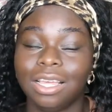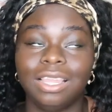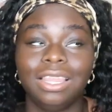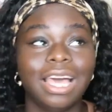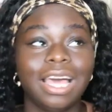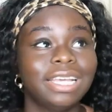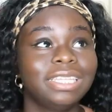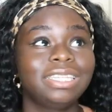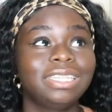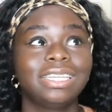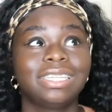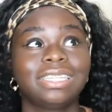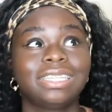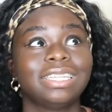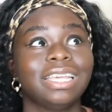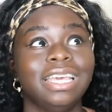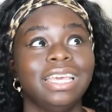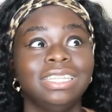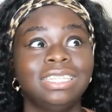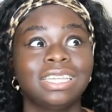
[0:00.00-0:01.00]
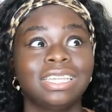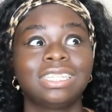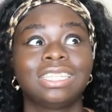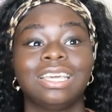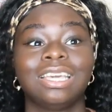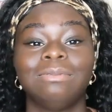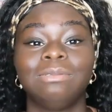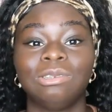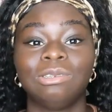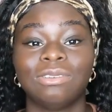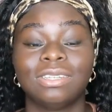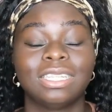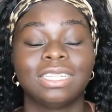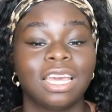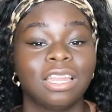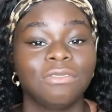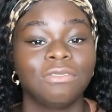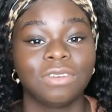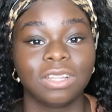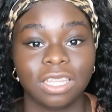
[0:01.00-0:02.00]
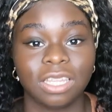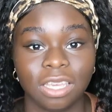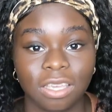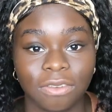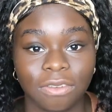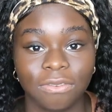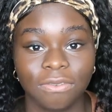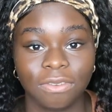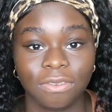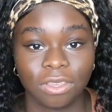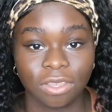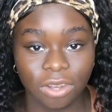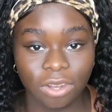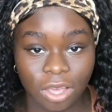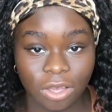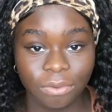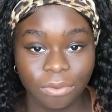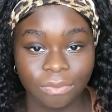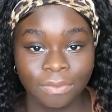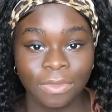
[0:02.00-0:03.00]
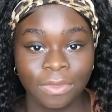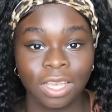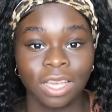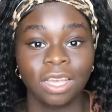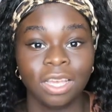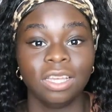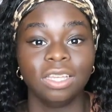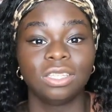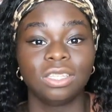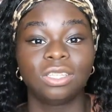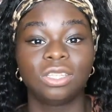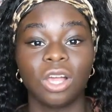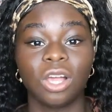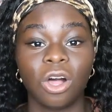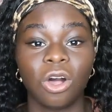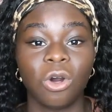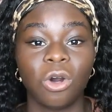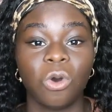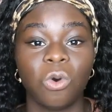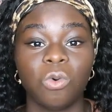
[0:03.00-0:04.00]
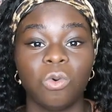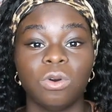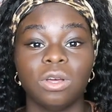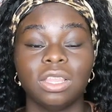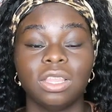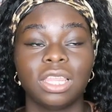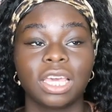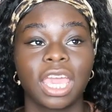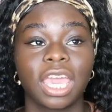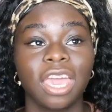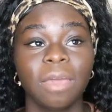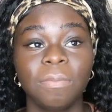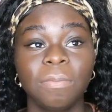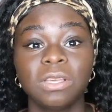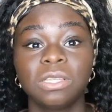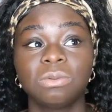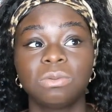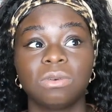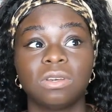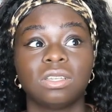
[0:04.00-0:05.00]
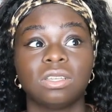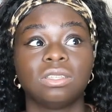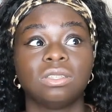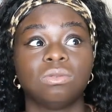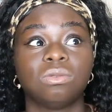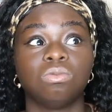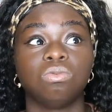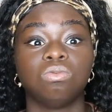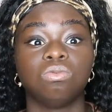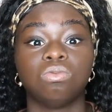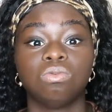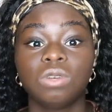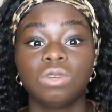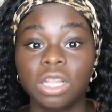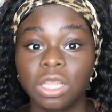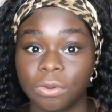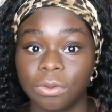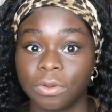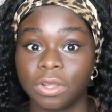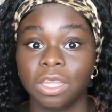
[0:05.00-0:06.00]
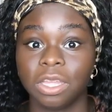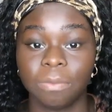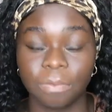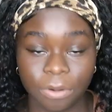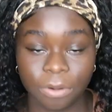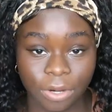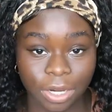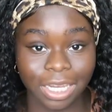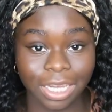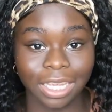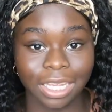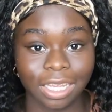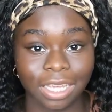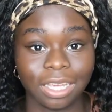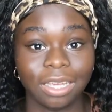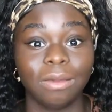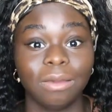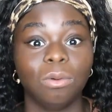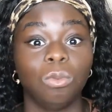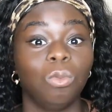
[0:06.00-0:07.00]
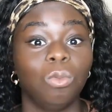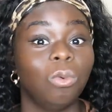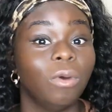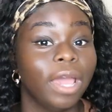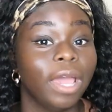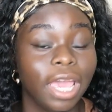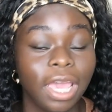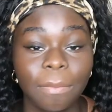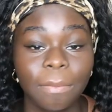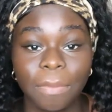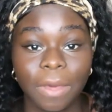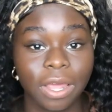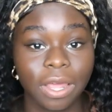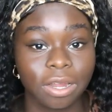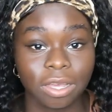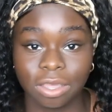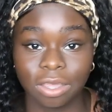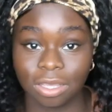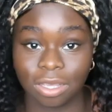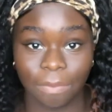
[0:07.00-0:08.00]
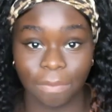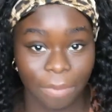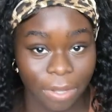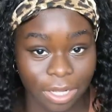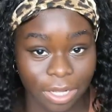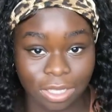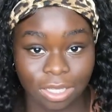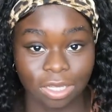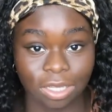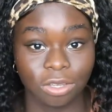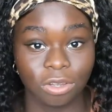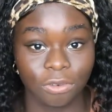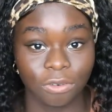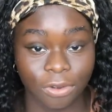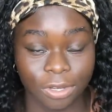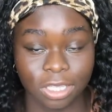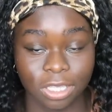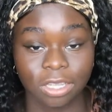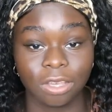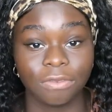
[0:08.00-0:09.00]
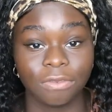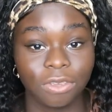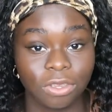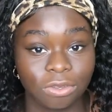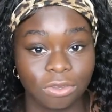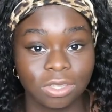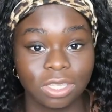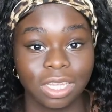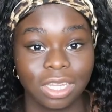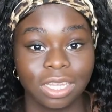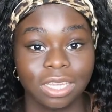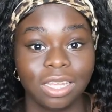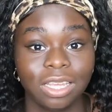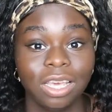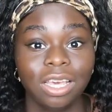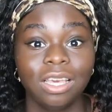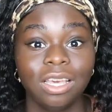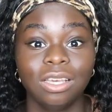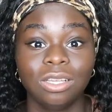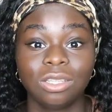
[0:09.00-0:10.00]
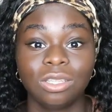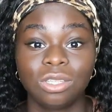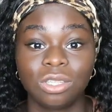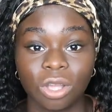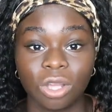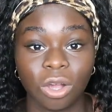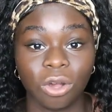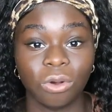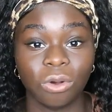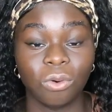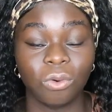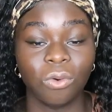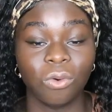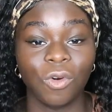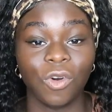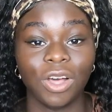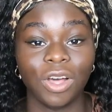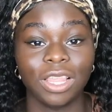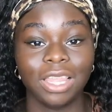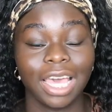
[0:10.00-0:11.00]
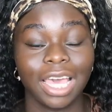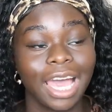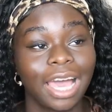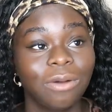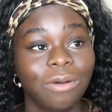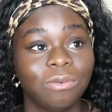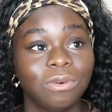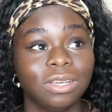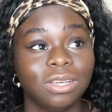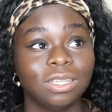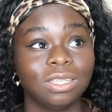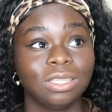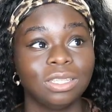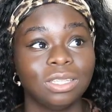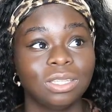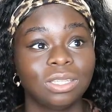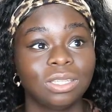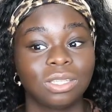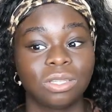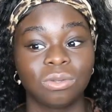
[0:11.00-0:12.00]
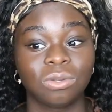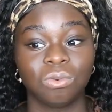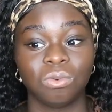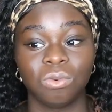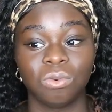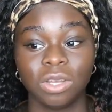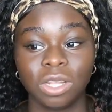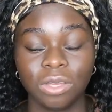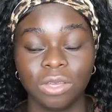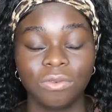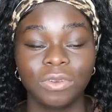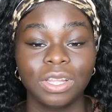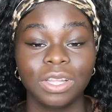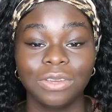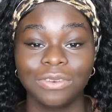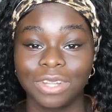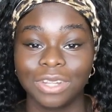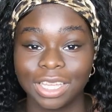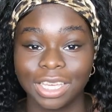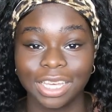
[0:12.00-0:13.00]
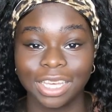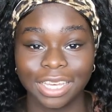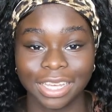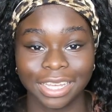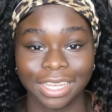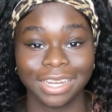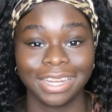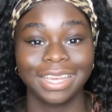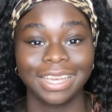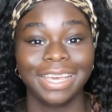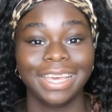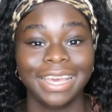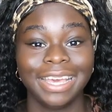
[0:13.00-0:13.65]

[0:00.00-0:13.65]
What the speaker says: it just gives you a sign of relief, So the campus was really, really pretty, way better compared to University of Houston. So that was really, really, really good.